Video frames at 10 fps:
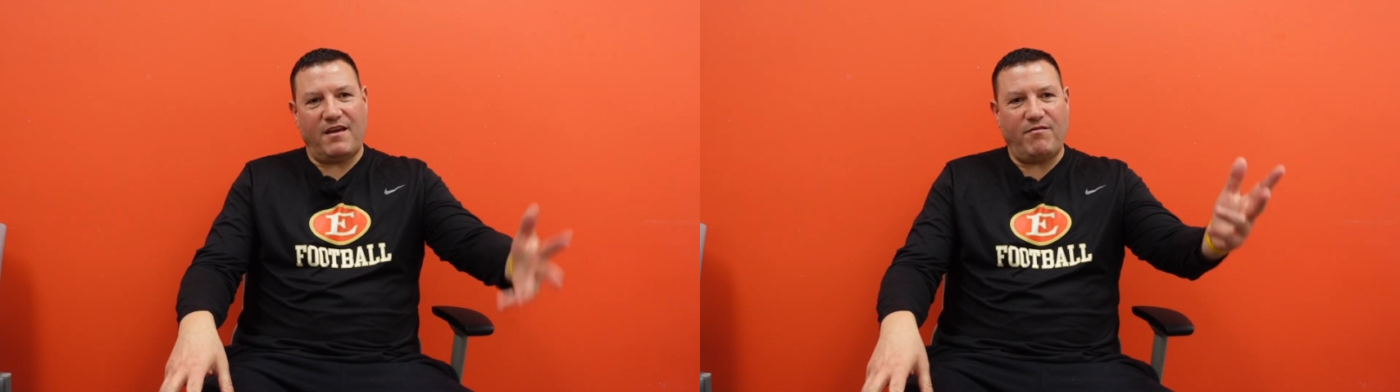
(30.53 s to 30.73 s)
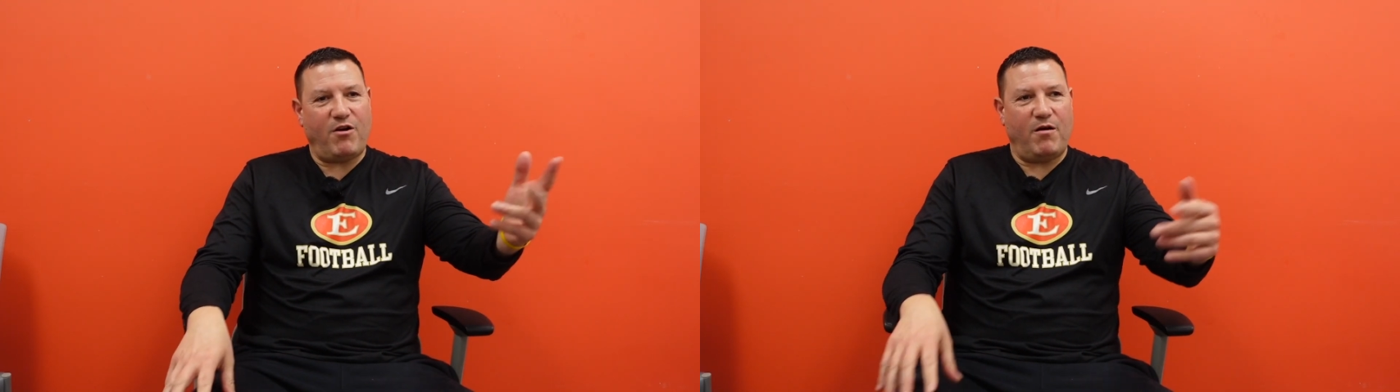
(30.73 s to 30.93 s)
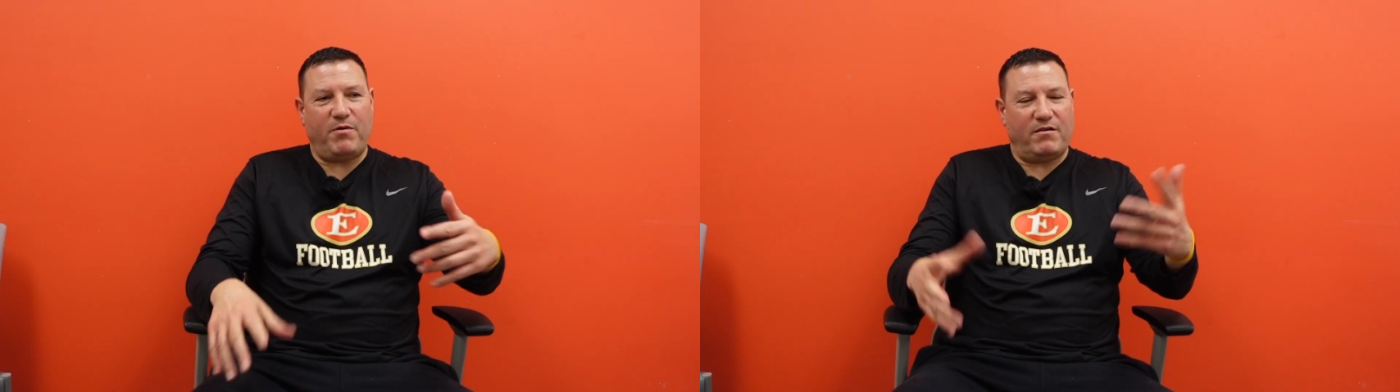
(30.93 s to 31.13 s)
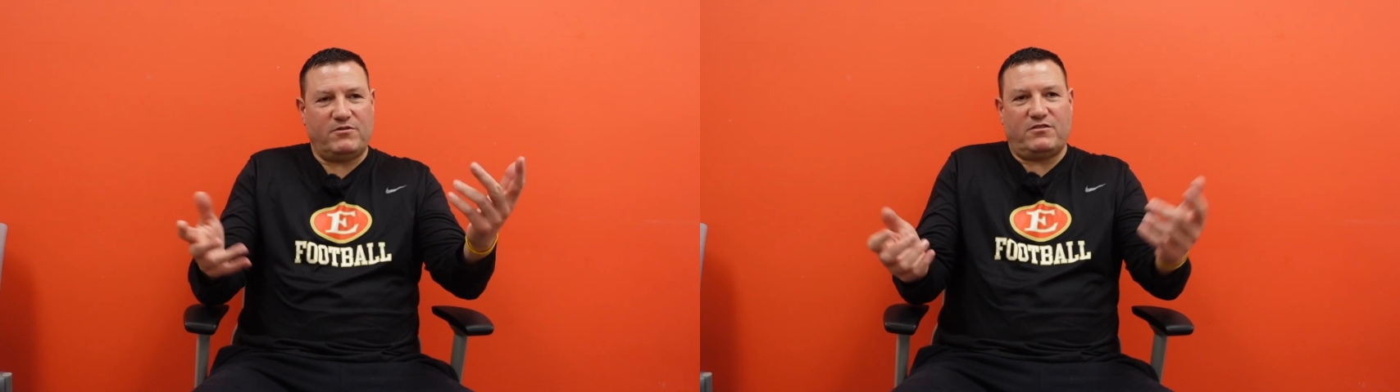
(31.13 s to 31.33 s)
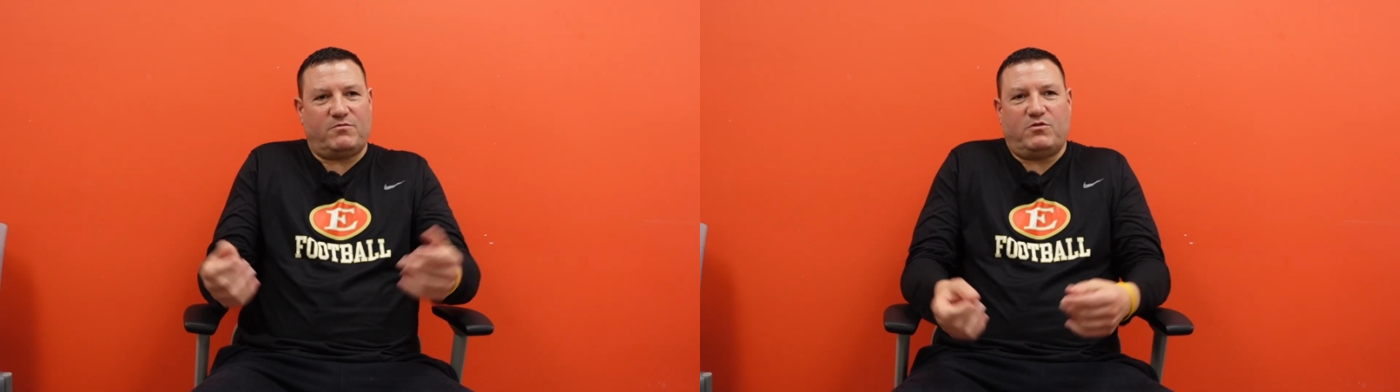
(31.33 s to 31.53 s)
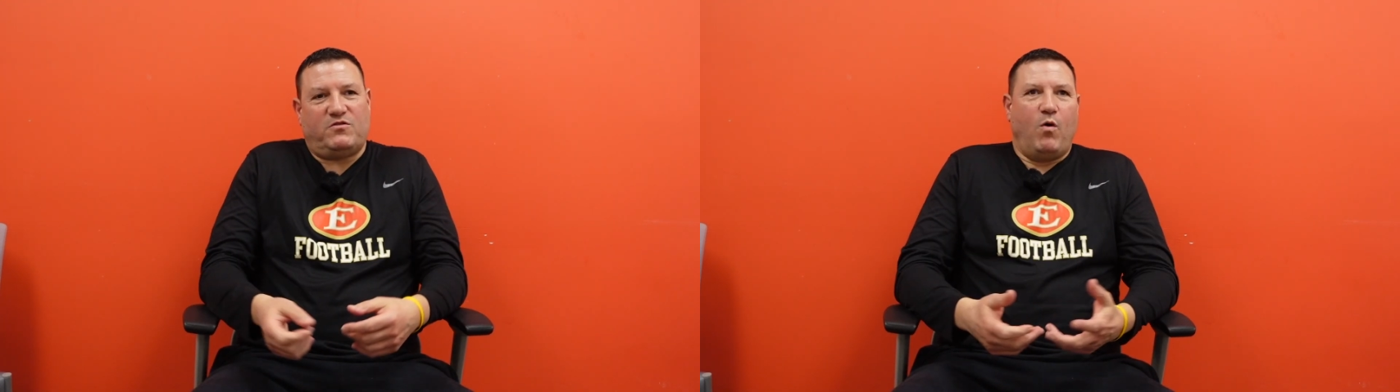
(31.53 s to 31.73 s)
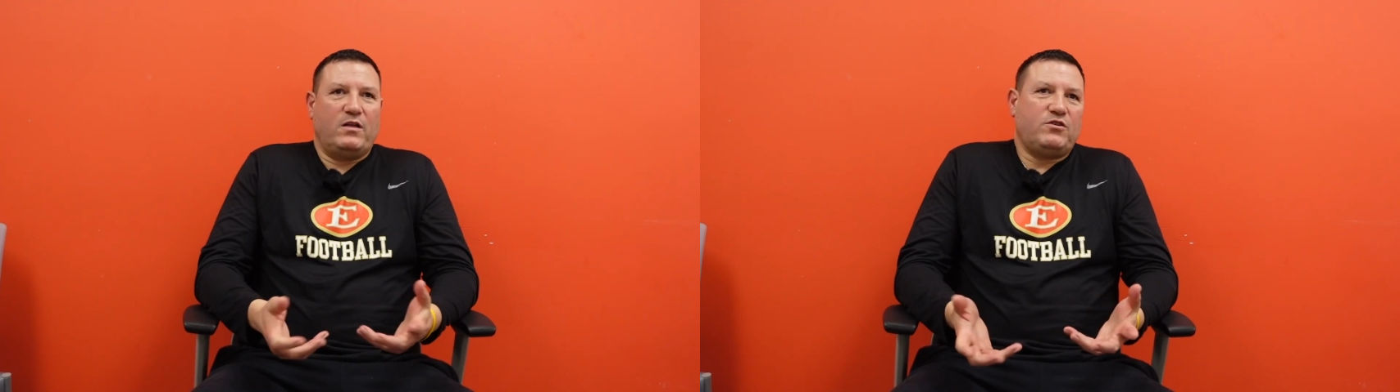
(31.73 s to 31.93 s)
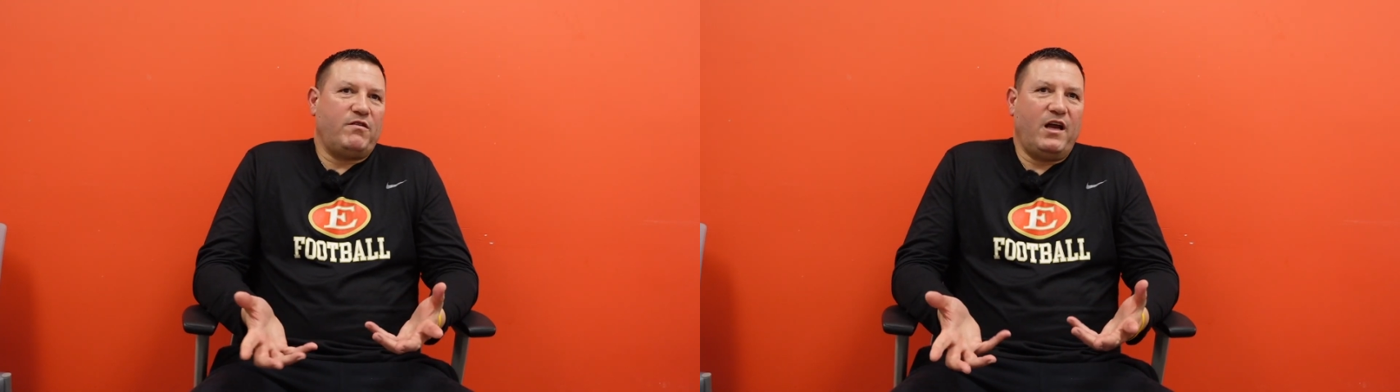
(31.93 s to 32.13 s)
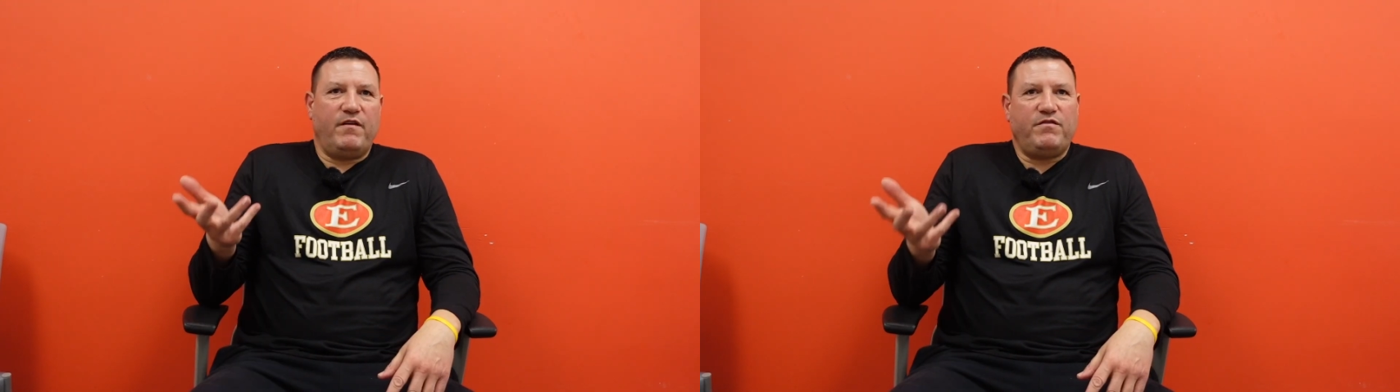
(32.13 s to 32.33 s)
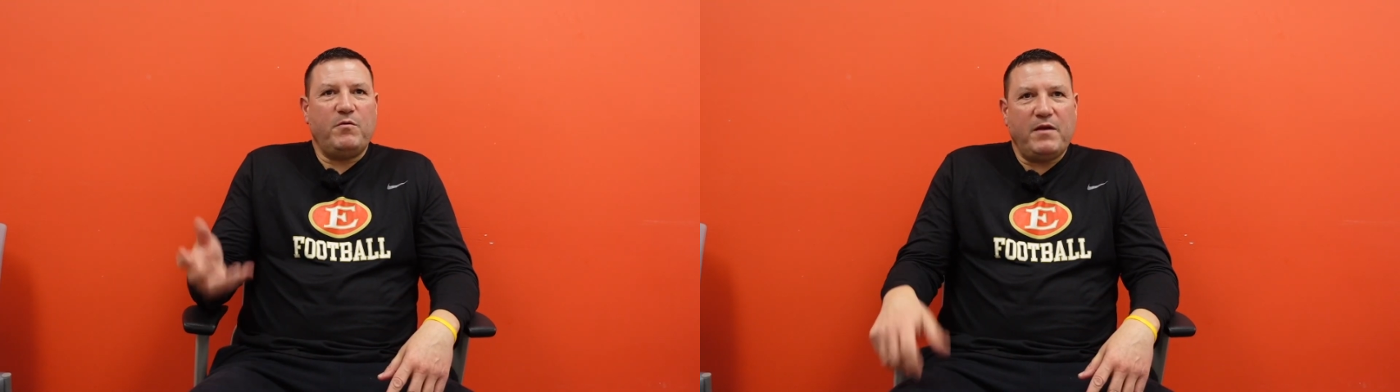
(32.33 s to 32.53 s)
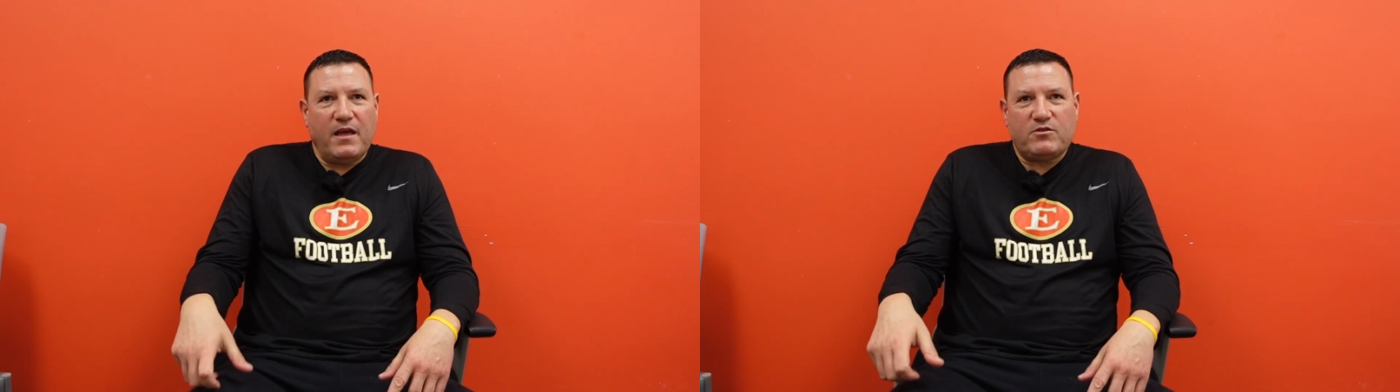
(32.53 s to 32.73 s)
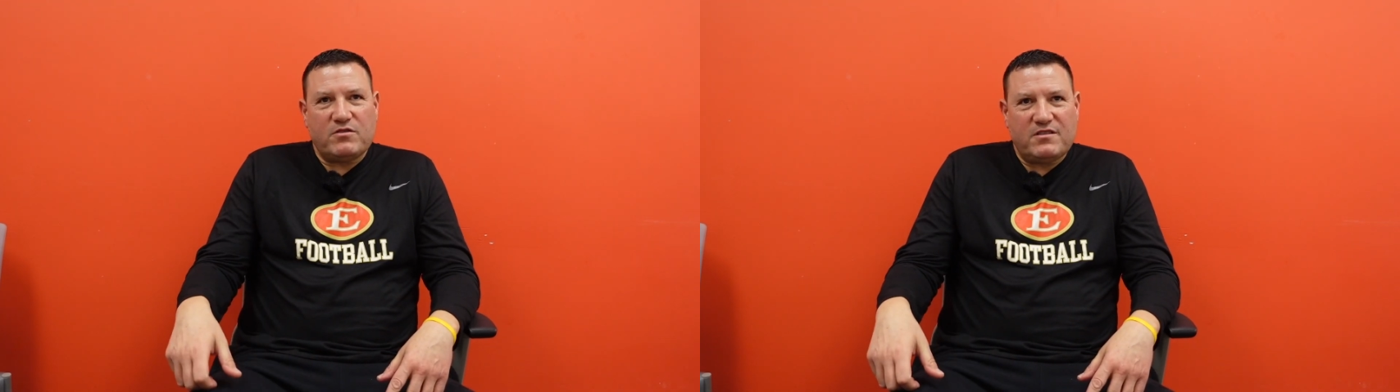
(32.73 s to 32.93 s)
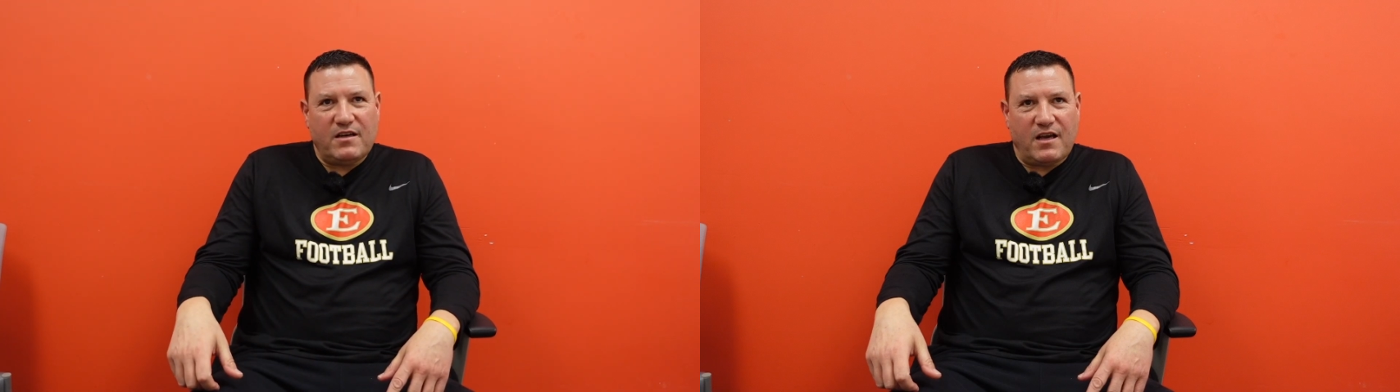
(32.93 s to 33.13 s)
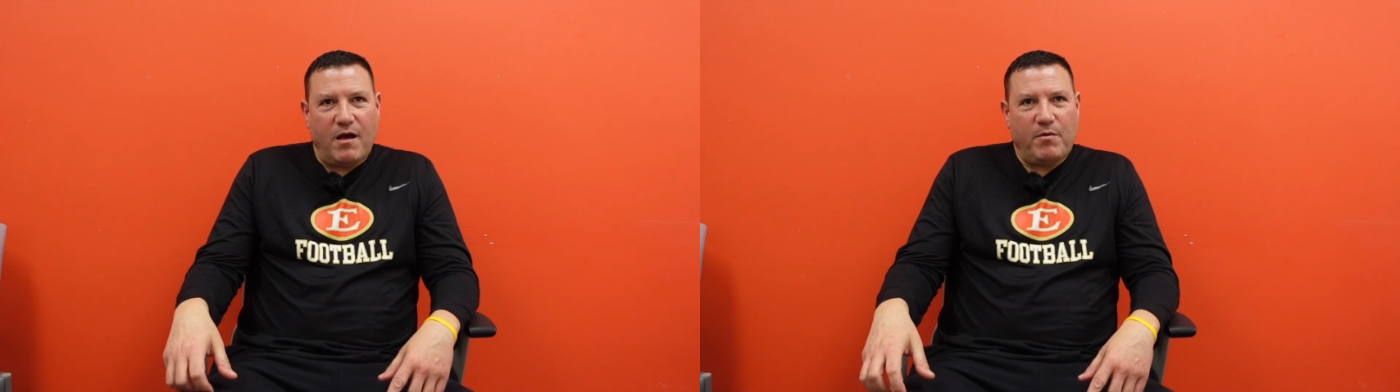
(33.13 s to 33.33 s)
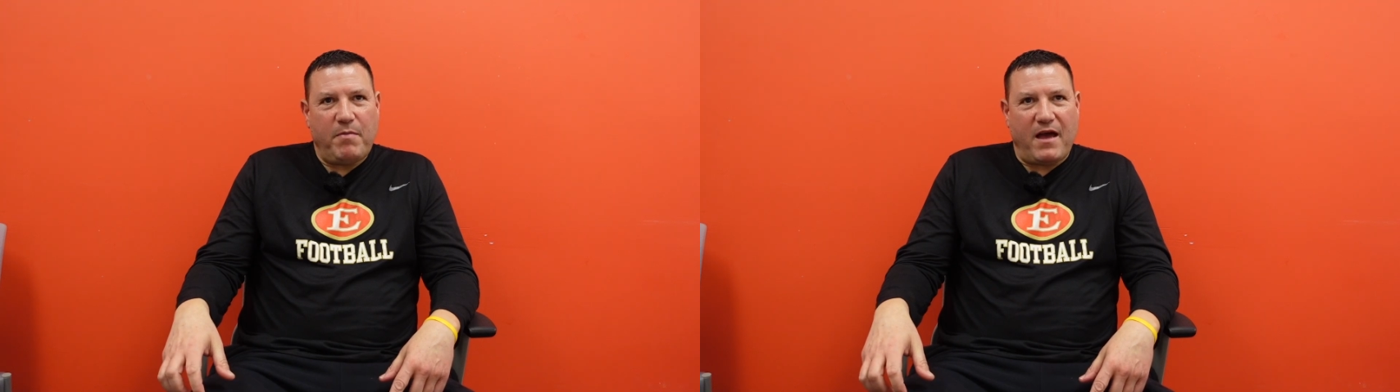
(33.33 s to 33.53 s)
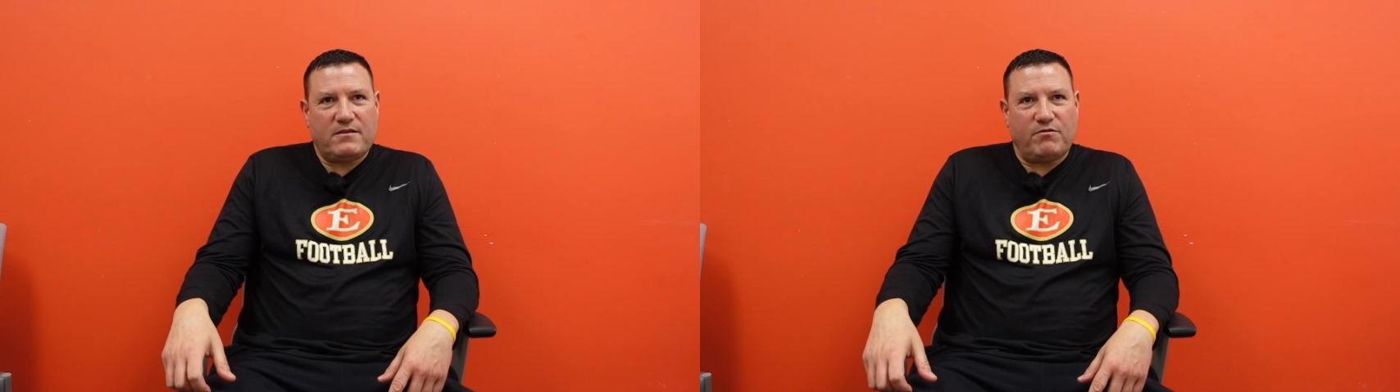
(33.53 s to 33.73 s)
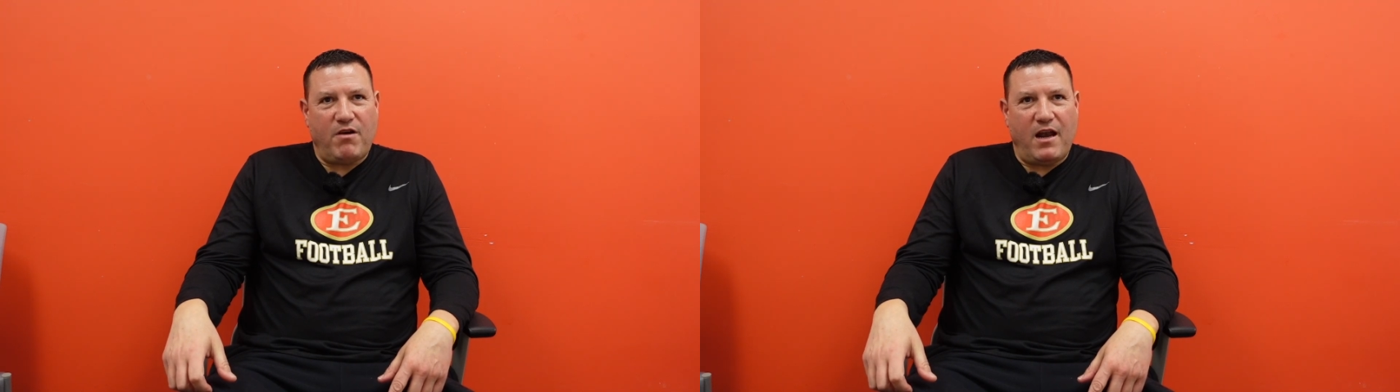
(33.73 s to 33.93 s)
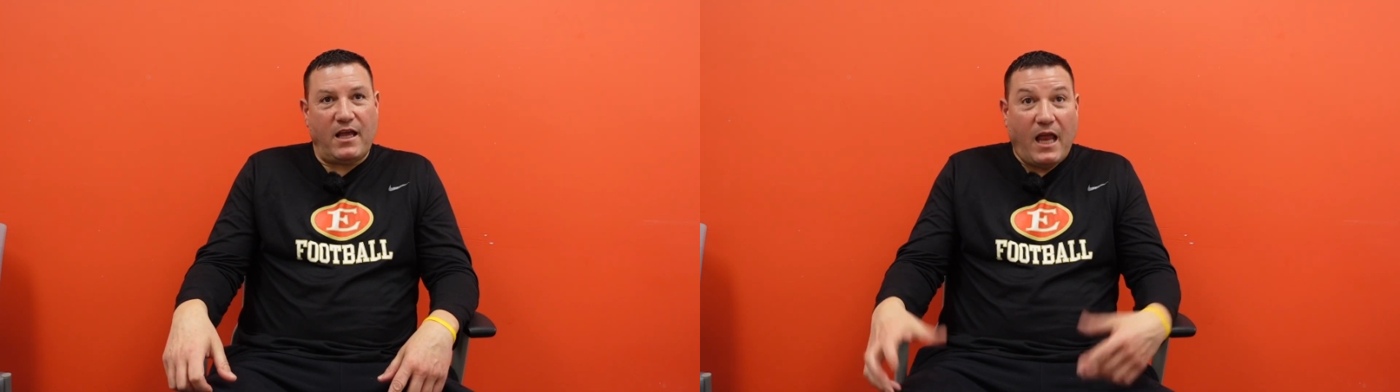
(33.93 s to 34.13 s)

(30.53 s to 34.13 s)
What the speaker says: "Hey, Rob, I just was wondering if you'd be interested in coming back to Reading."